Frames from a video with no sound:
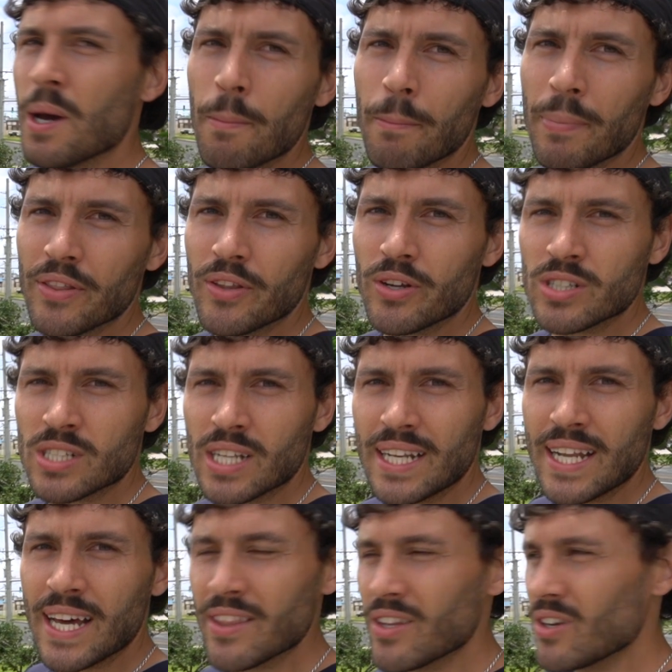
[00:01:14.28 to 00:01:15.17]
But there's
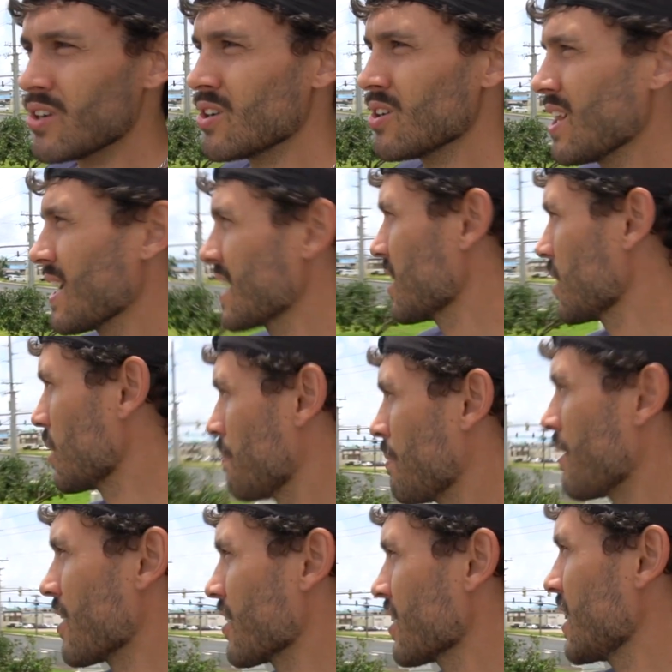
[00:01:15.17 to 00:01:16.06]
another little
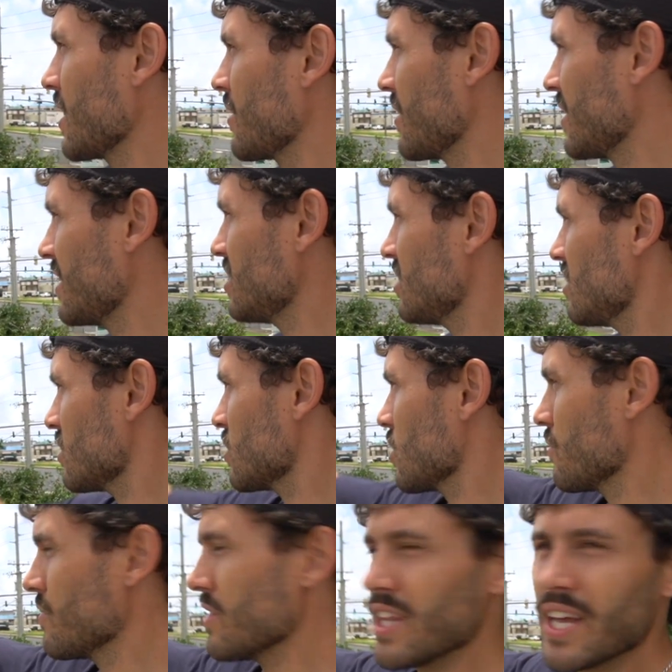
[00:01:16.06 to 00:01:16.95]
park area just
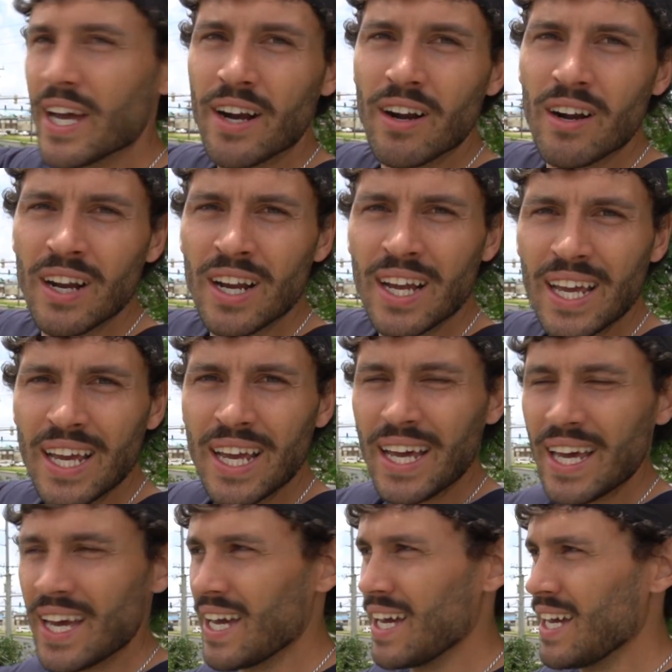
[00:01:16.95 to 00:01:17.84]
over there.
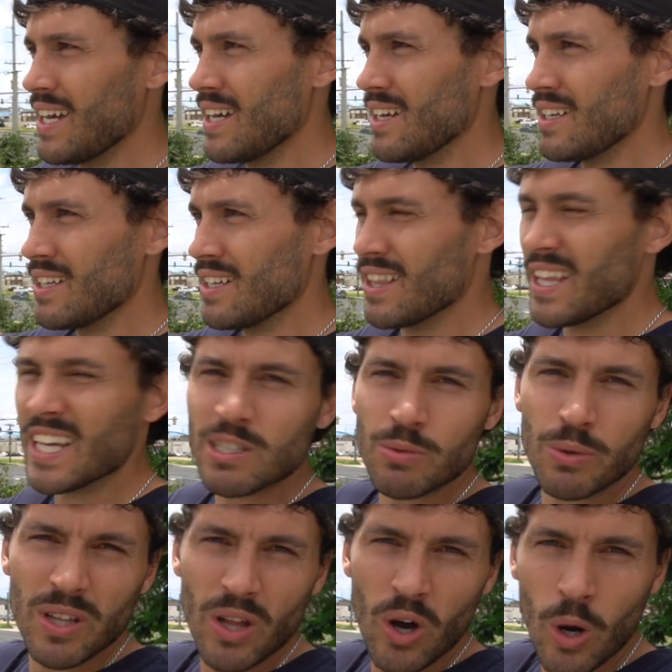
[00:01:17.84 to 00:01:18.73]
And
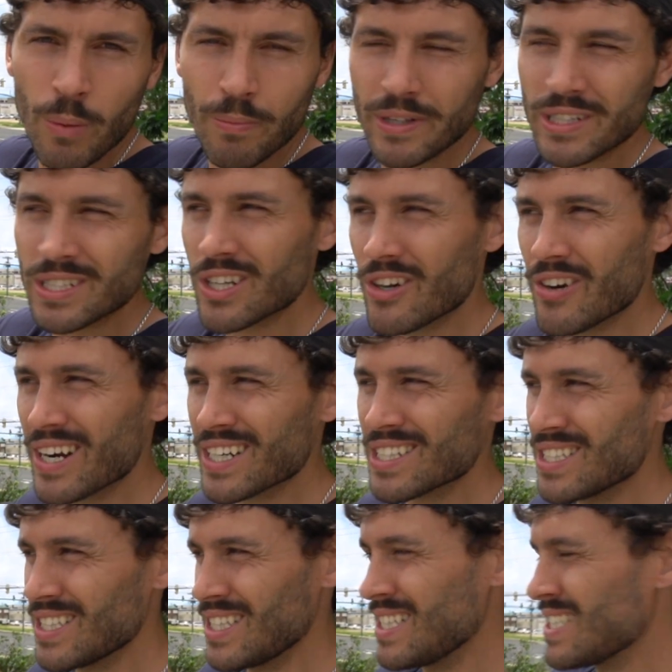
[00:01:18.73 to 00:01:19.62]
that's where the homeless are
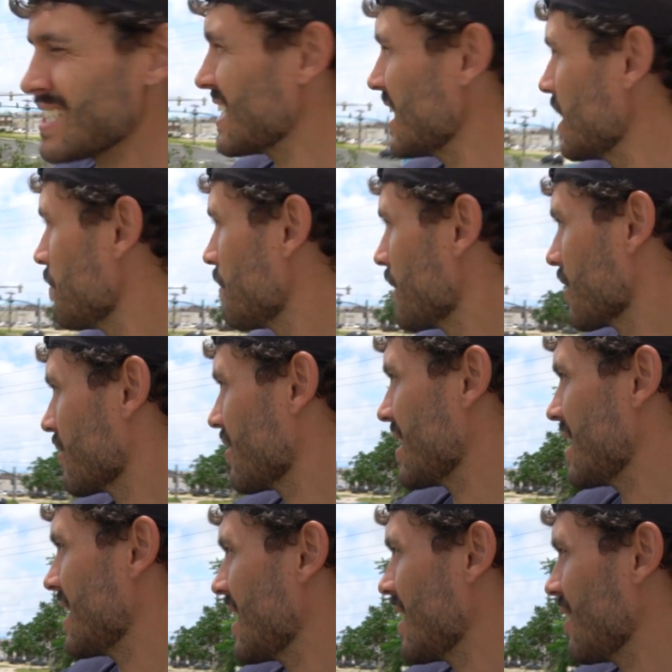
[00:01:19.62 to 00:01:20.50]
actually sleeping
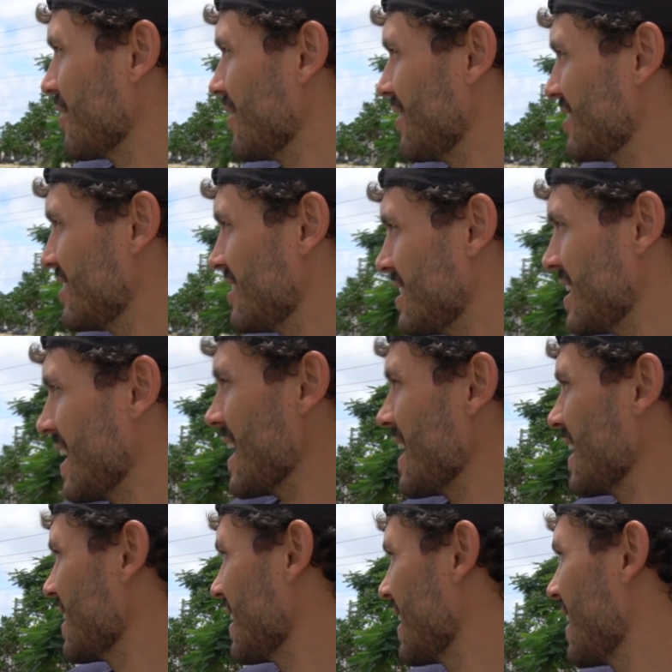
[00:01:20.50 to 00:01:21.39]
right now. They're
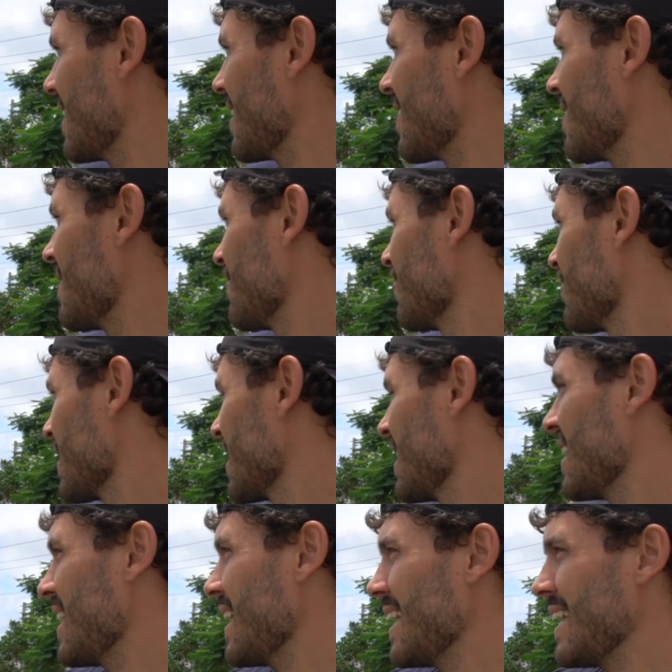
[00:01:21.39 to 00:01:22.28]
staying there.
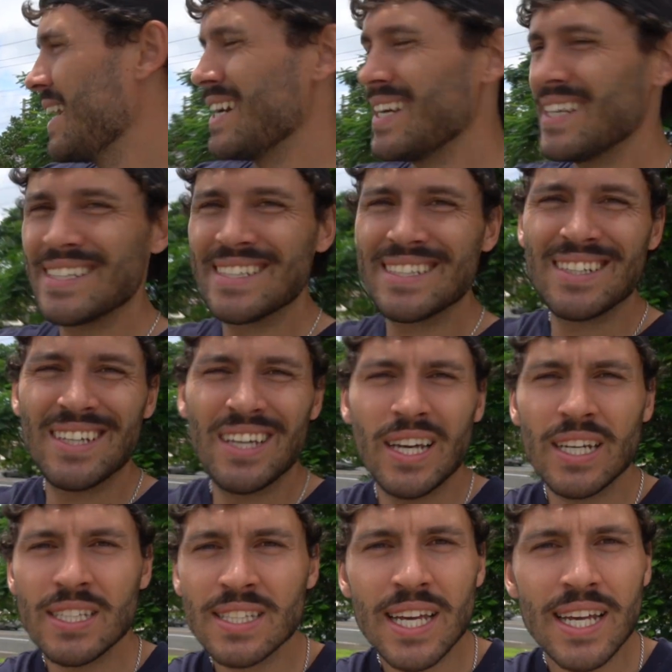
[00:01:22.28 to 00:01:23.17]
And
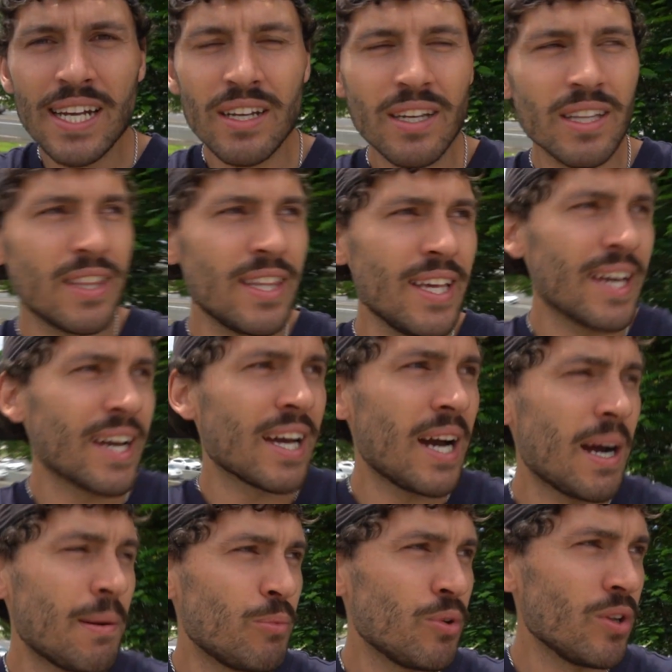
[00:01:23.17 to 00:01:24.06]
it's not a good thing.
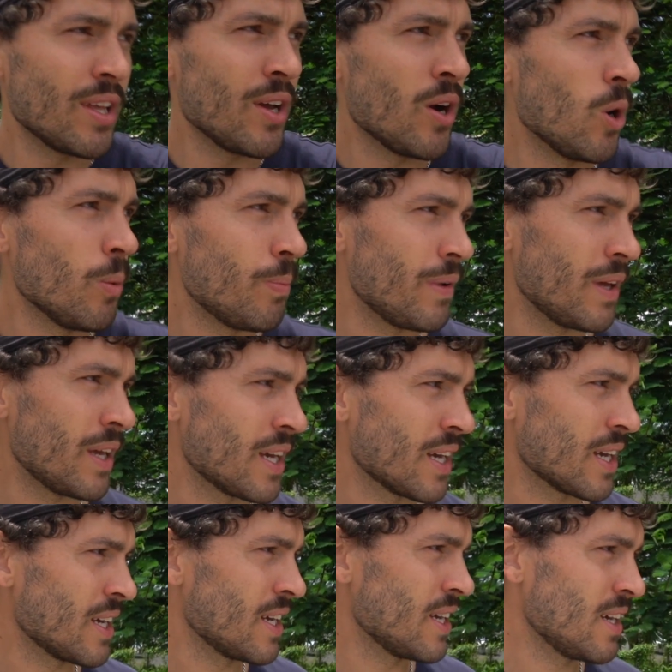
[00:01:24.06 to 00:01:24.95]
I'm really hoping
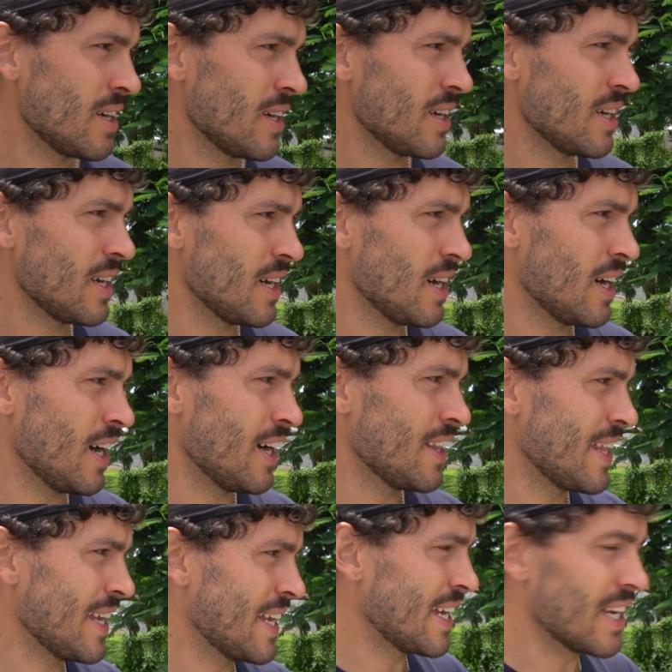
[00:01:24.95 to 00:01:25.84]

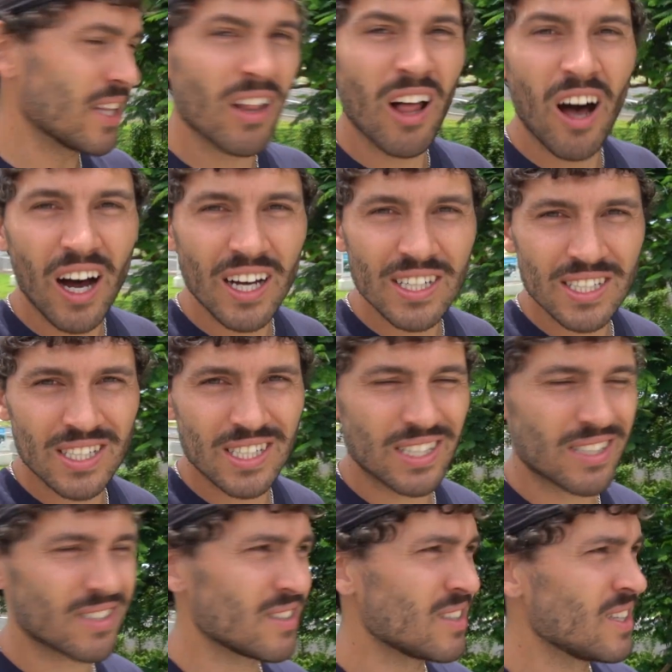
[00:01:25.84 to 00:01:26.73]
they get lost
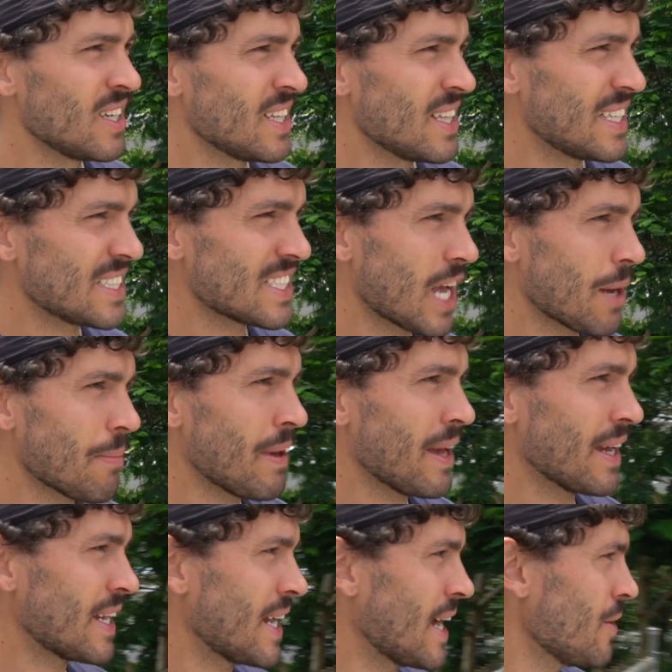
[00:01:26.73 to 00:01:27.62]
and they stop
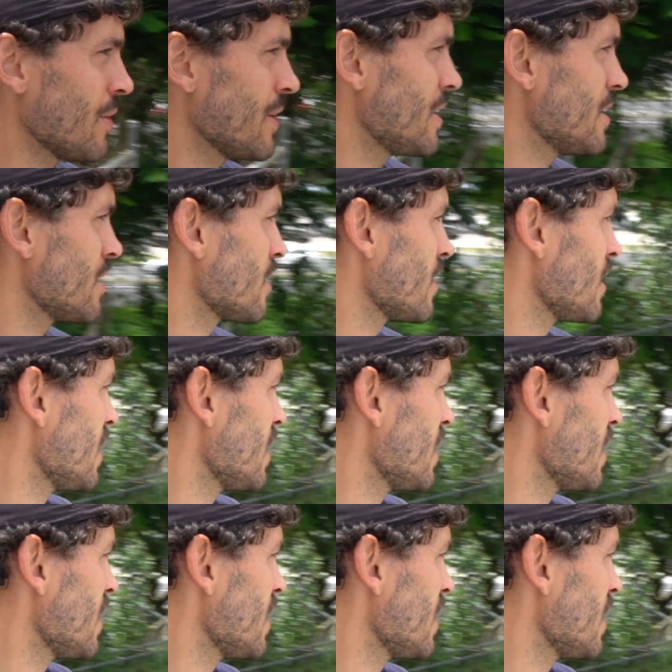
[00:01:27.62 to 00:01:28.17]
hanging out here,